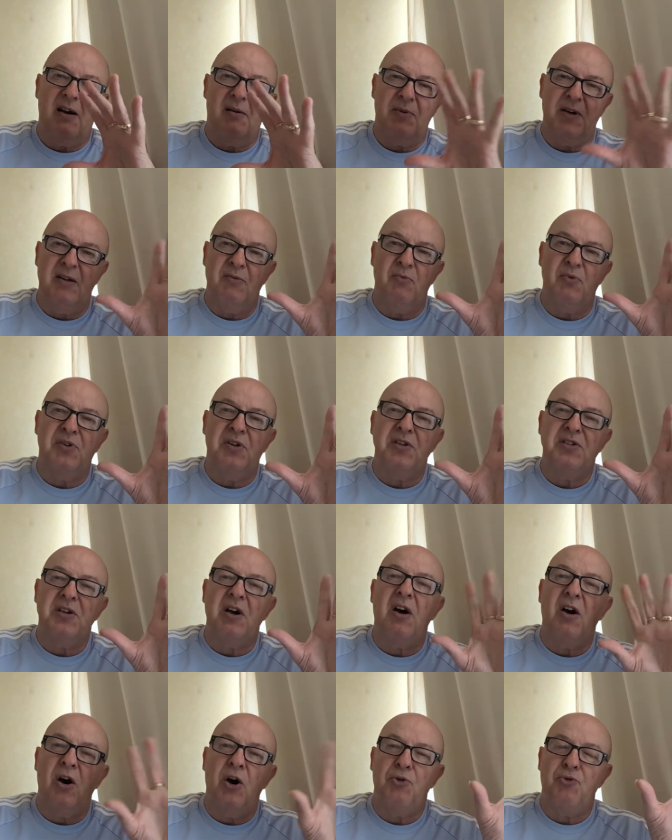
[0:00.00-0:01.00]
I mean, there's
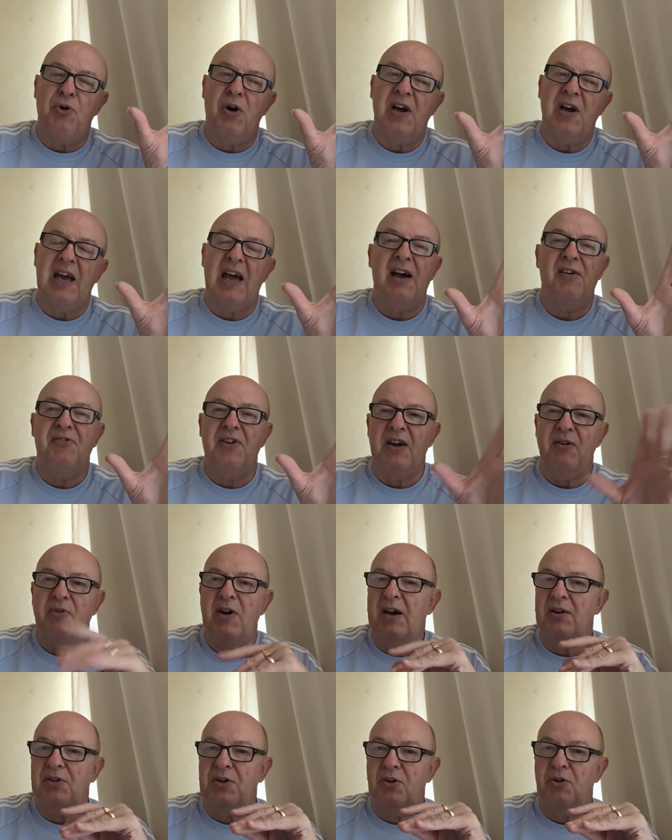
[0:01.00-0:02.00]
a Hard Rock Cafe
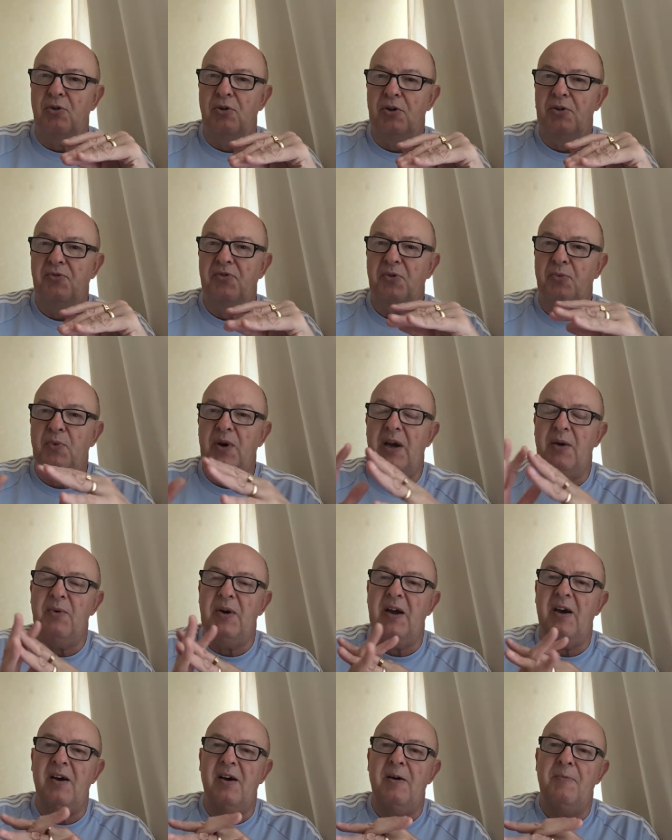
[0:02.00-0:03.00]
around the corner from where
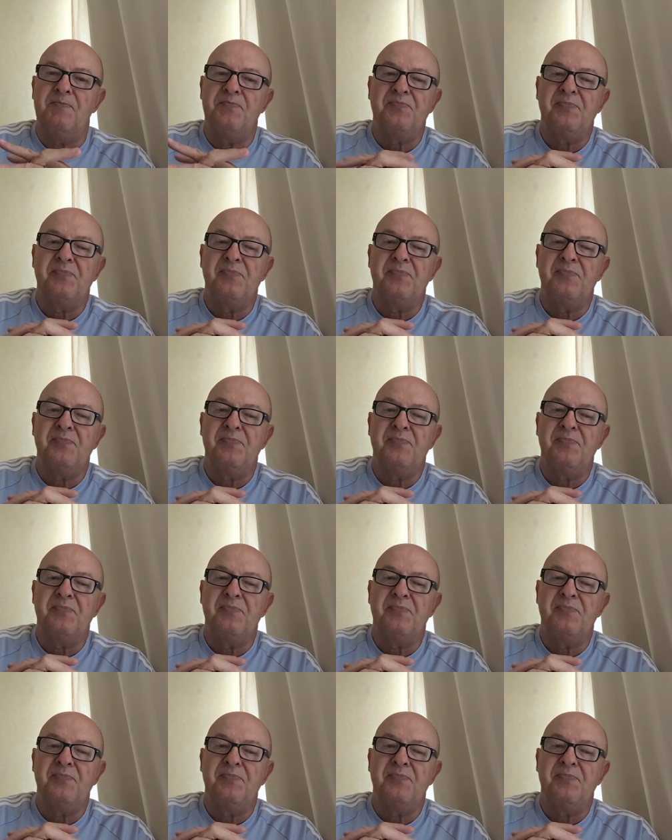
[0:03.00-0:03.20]
we are,